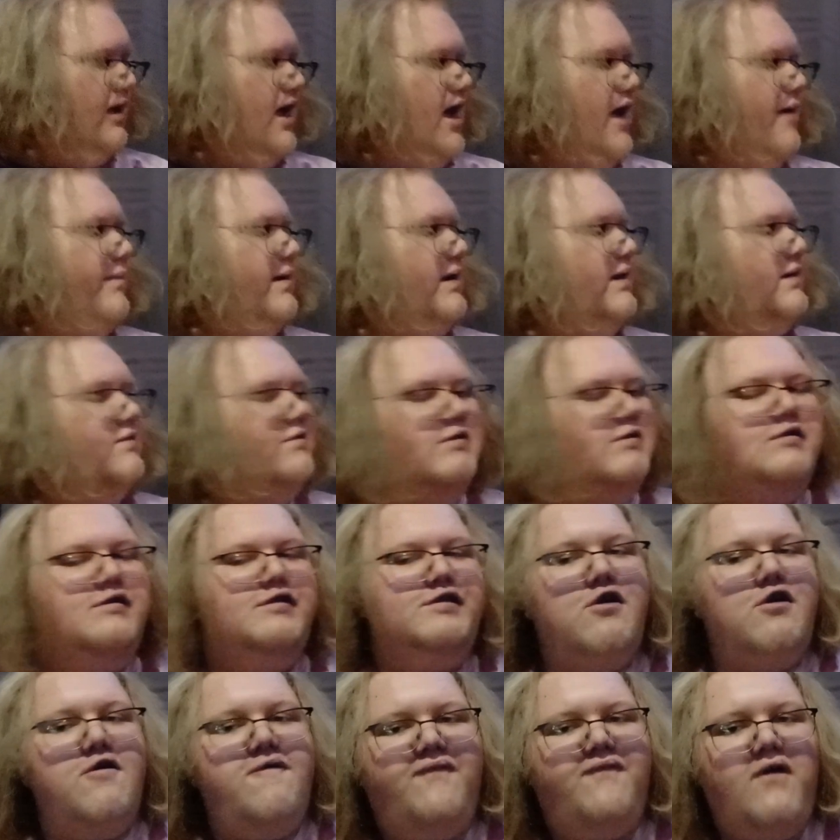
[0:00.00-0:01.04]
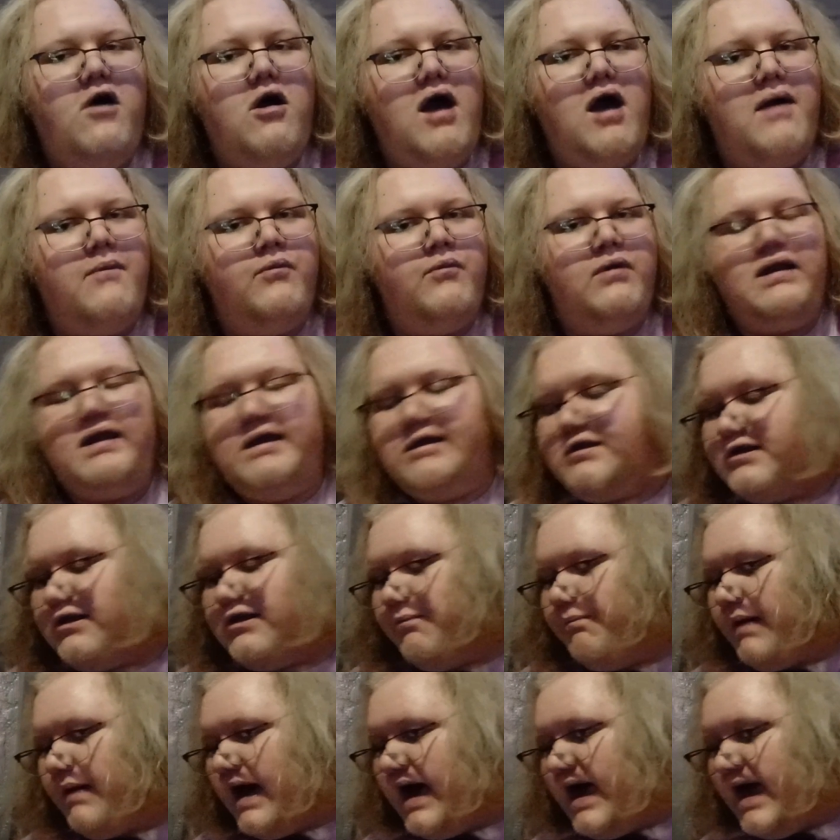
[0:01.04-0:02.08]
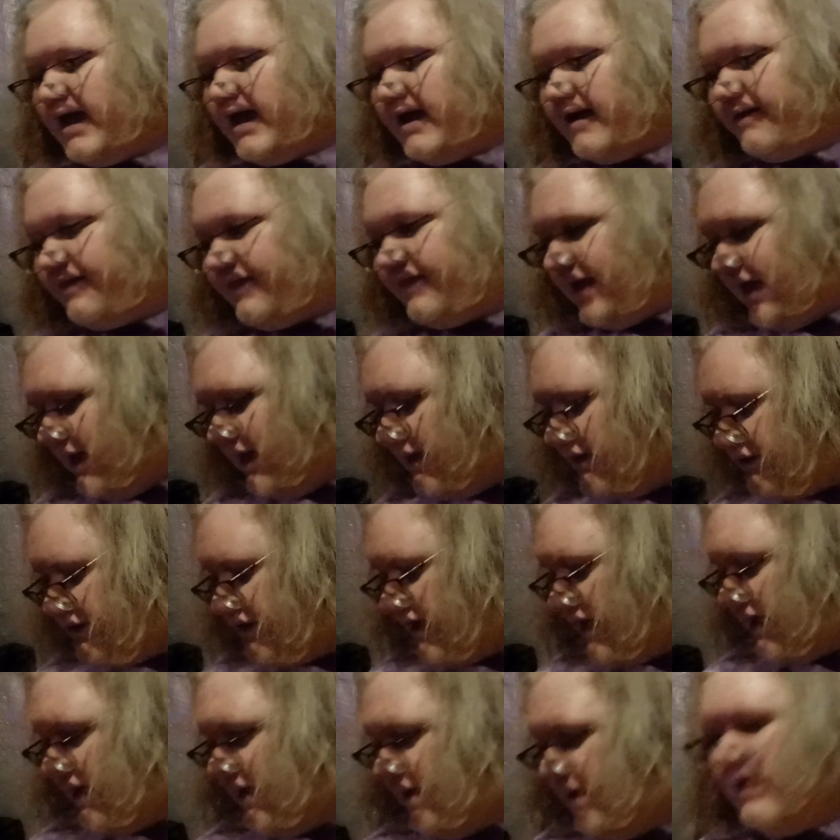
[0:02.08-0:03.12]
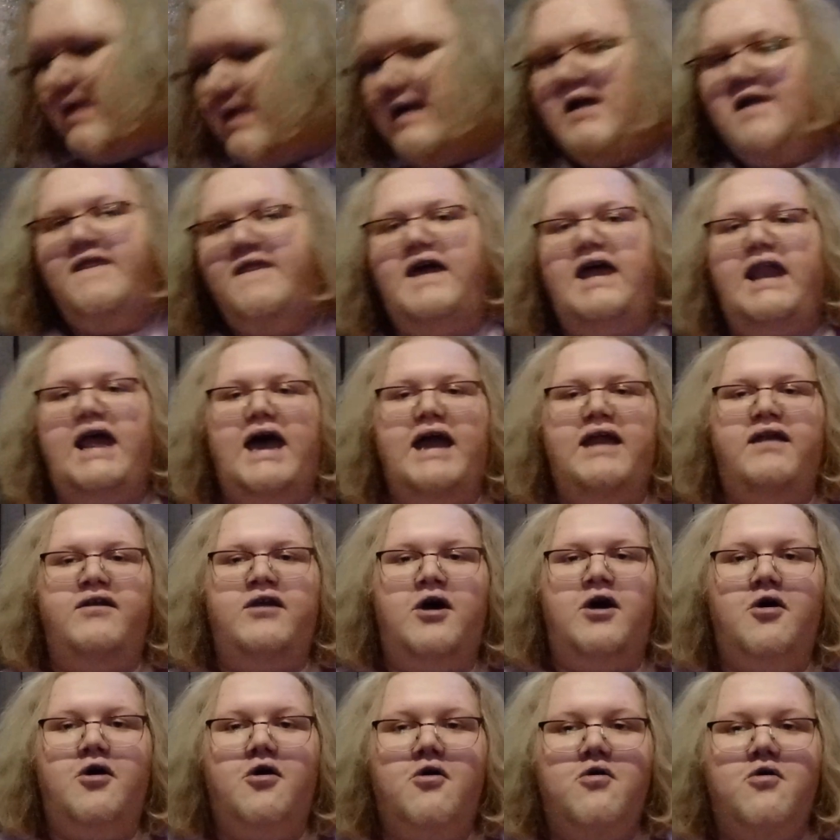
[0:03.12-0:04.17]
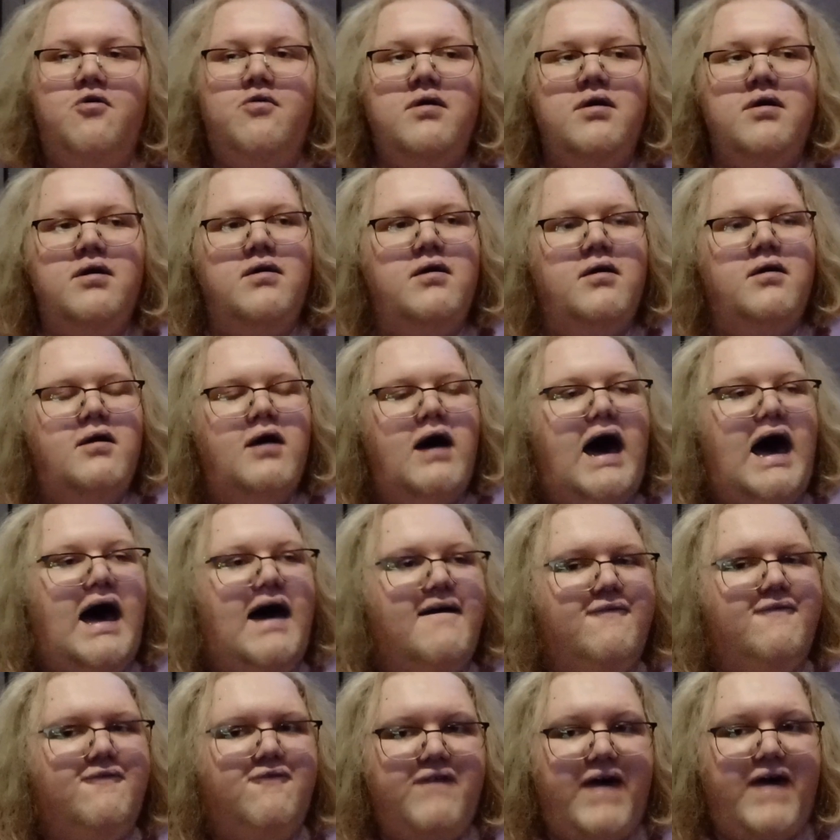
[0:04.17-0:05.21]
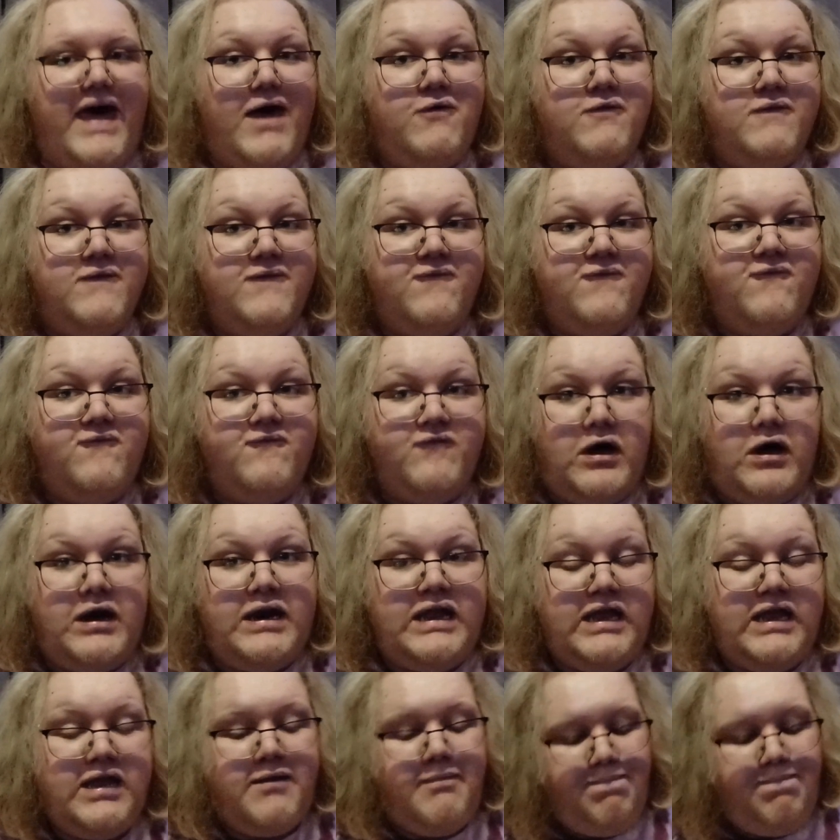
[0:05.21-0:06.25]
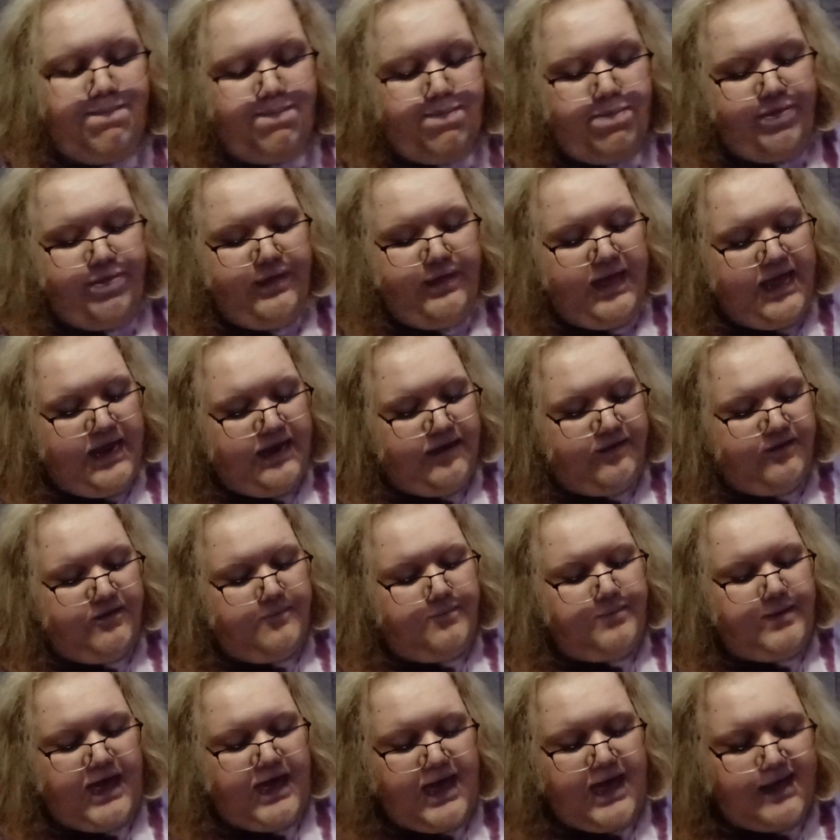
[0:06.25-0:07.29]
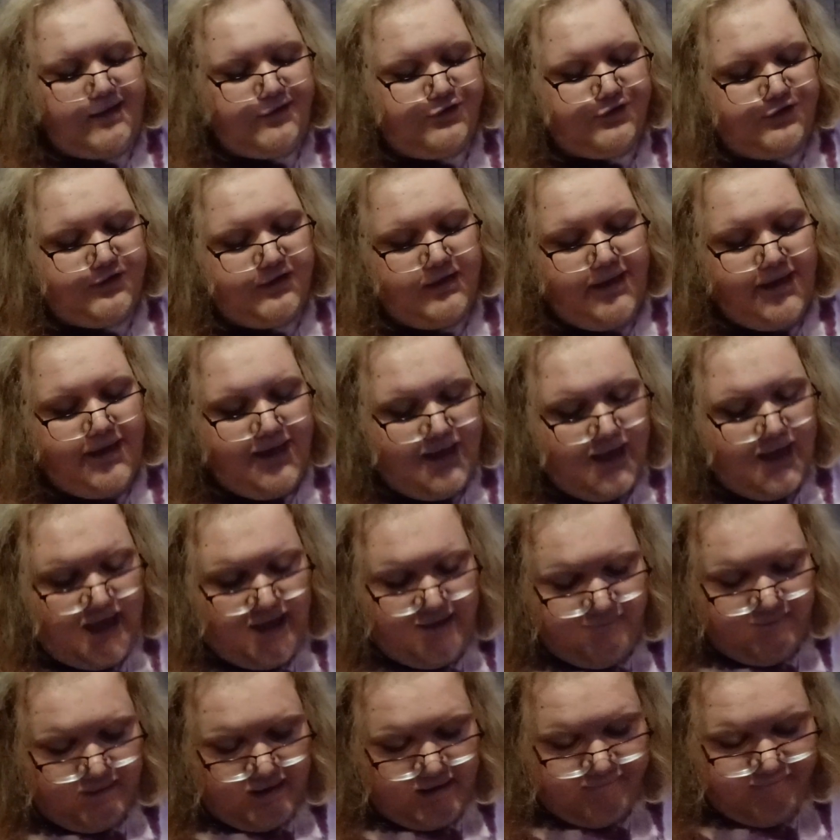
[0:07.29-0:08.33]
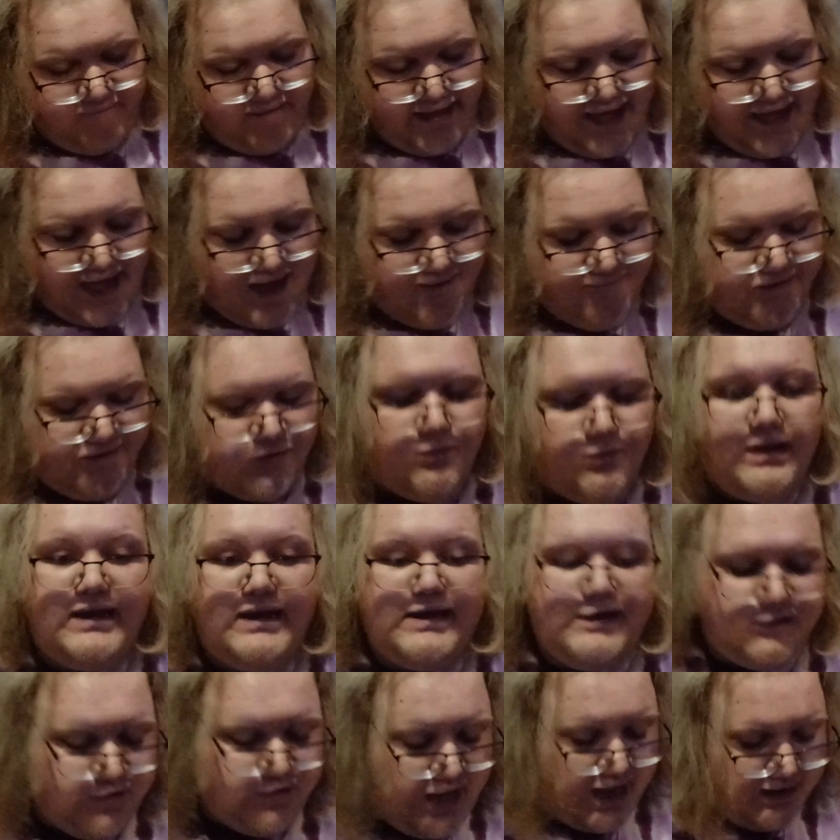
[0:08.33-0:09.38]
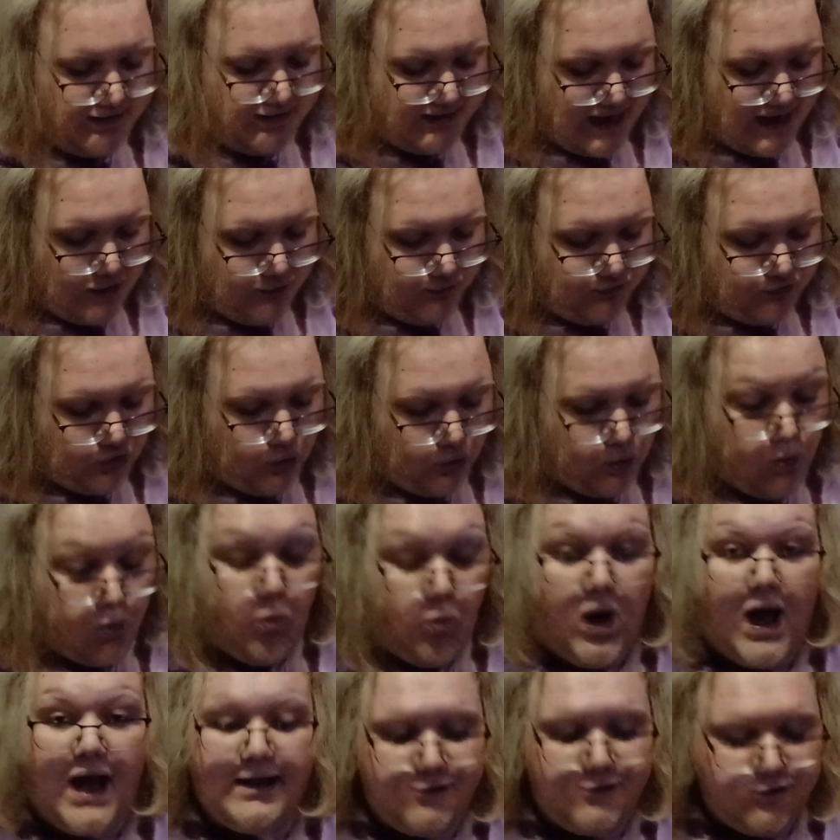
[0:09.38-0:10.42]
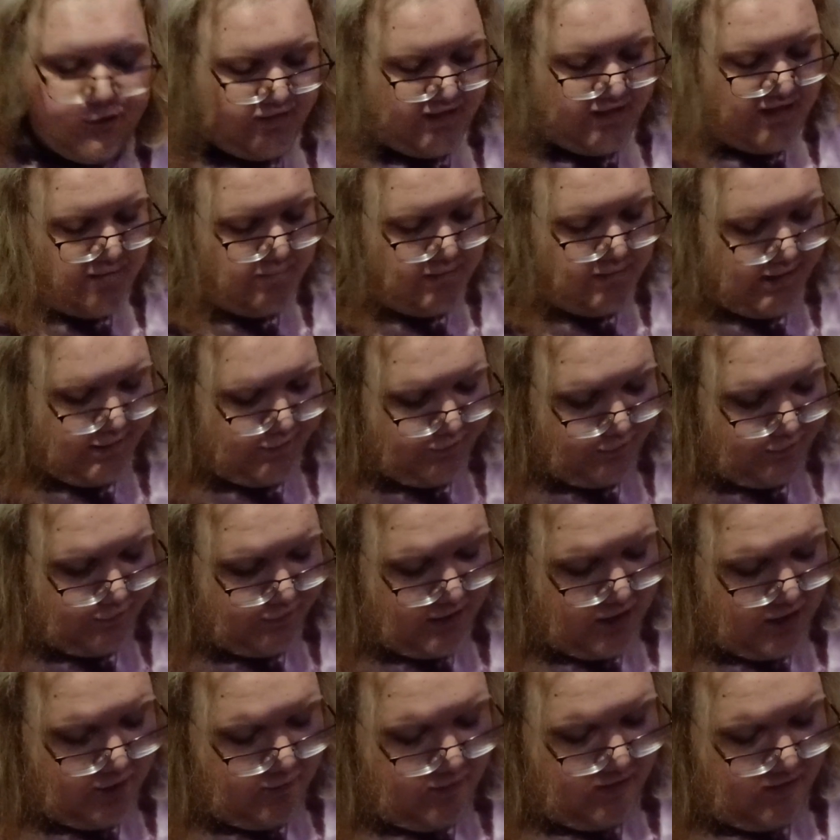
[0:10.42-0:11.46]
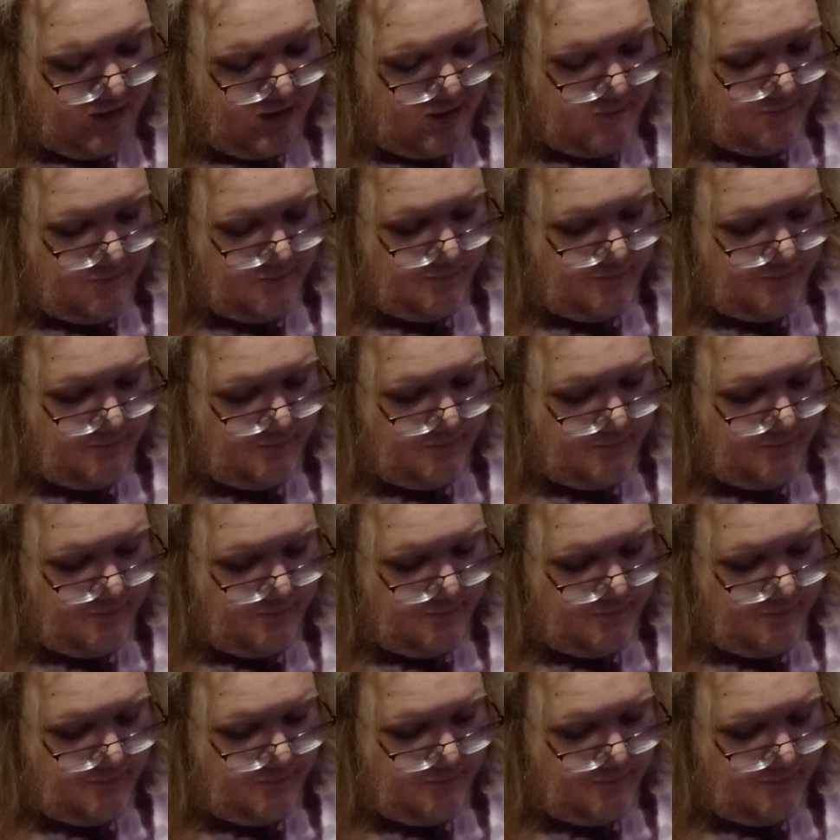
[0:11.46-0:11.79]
I mean, so far I'm really just buying things that I know I've found funny in the past, even if I haven't really sat down to watch them necessarily.